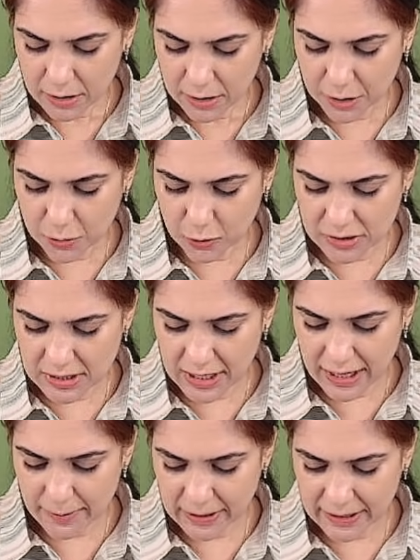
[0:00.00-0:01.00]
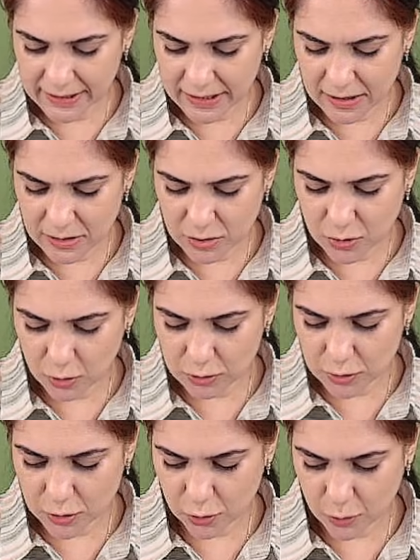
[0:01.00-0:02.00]
Q's liability is
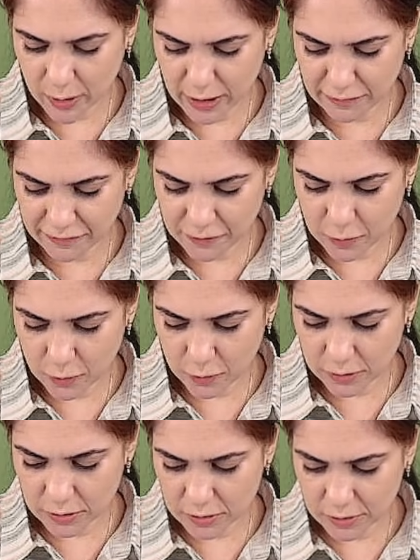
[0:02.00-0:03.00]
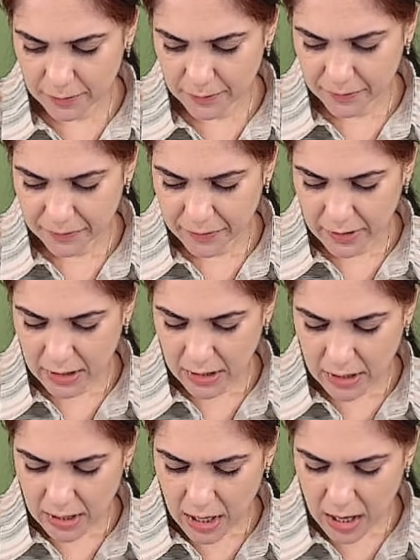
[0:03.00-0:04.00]
also 1/4.
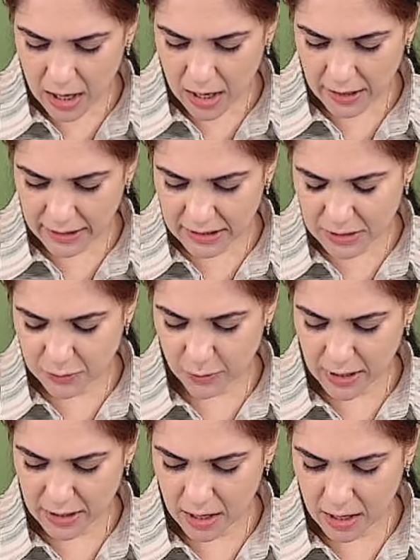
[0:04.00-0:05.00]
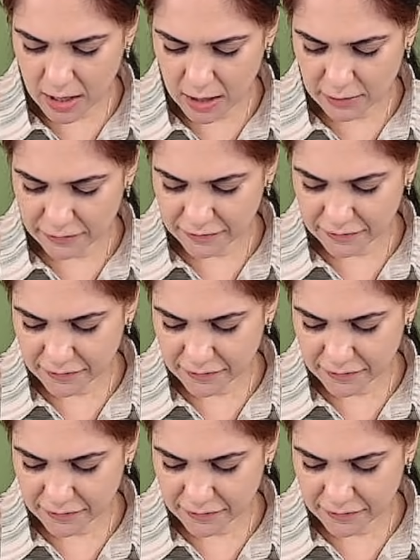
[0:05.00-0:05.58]
R is 1/2.